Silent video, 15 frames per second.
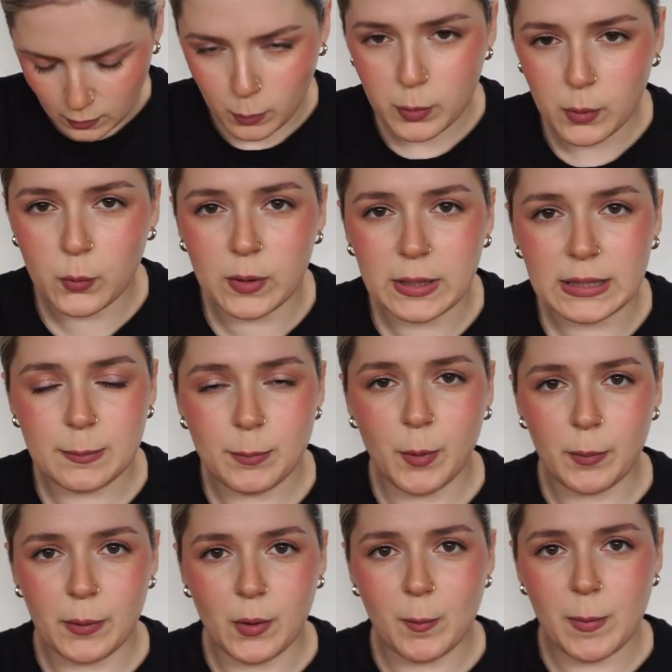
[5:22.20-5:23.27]
I will quickly
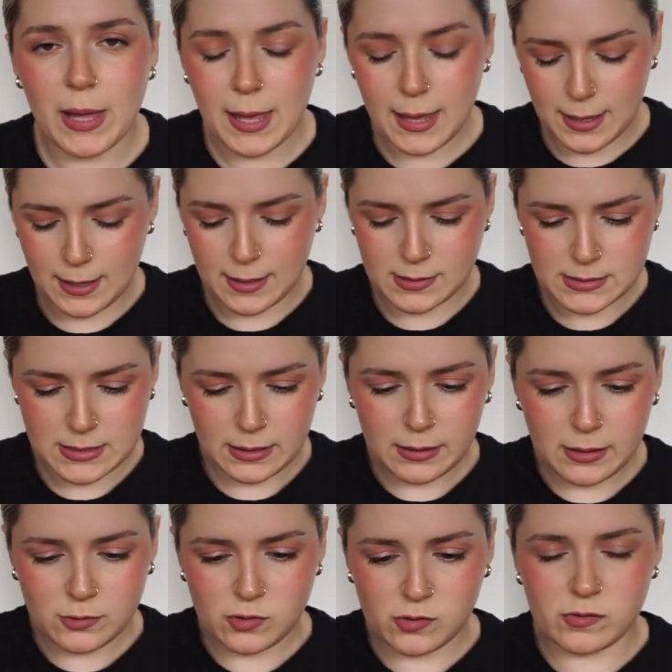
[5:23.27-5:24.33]
pop it on my head
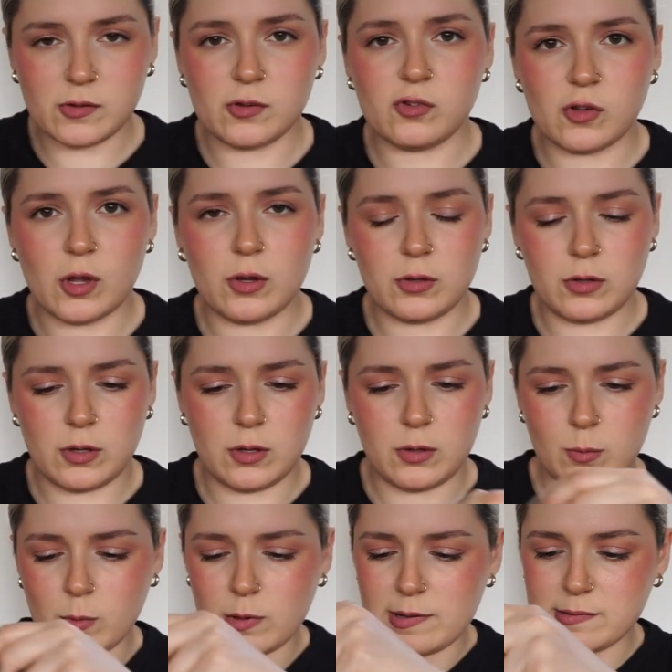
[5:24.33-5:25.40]
just to show
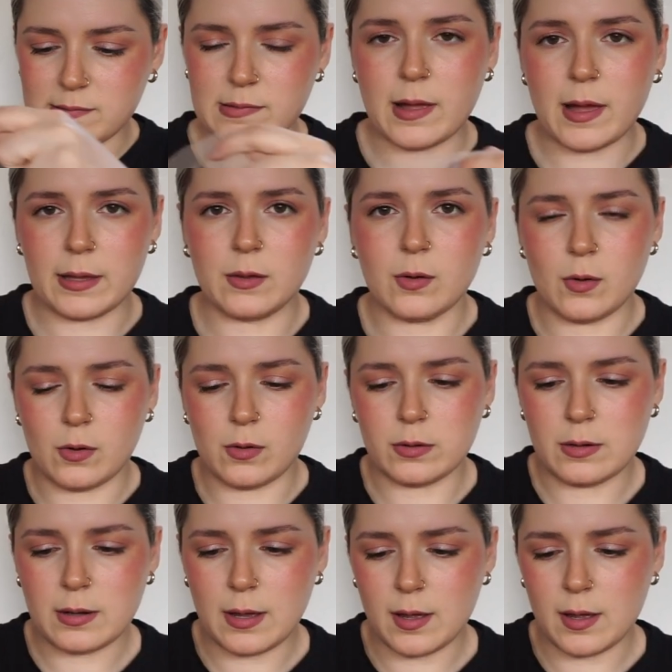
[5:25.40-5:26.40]
you what it's like on,